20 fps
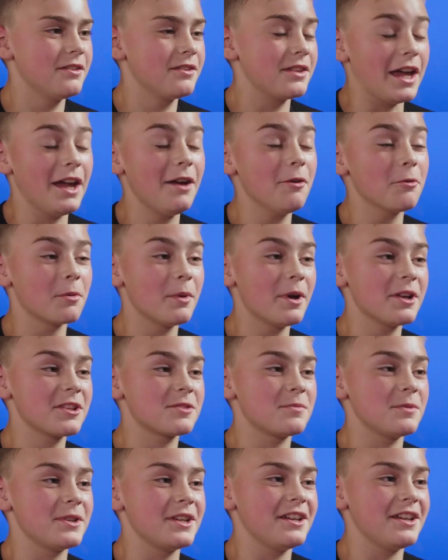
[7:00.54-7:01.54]
That
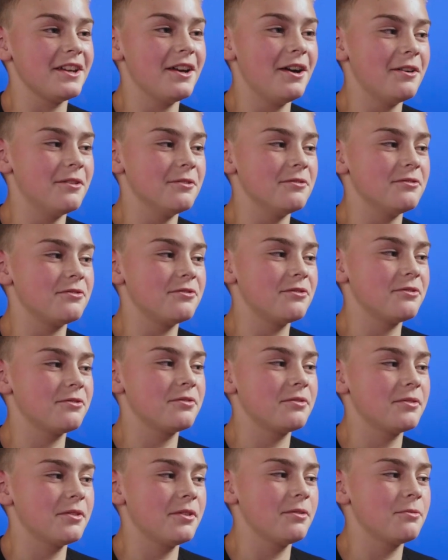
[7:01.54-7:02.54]
reminds me
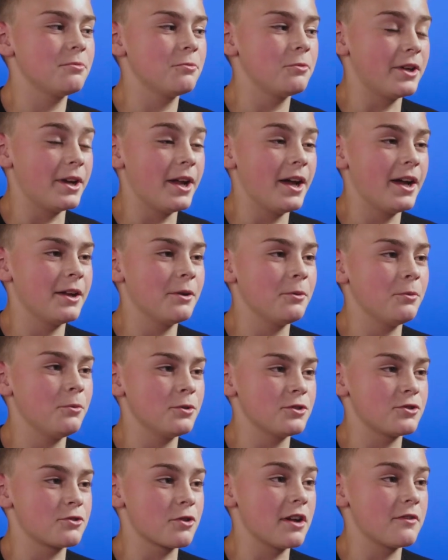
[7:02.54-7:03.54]
of when I
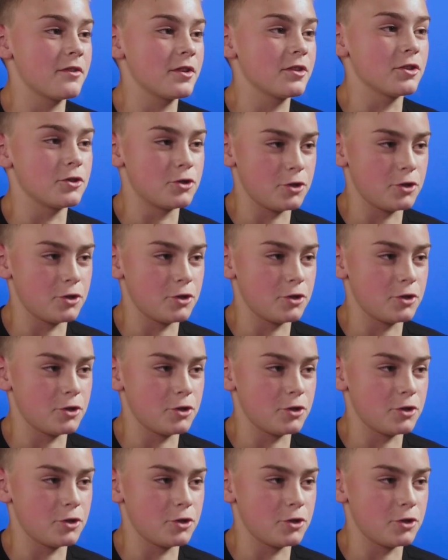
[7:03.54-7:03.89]
was driving the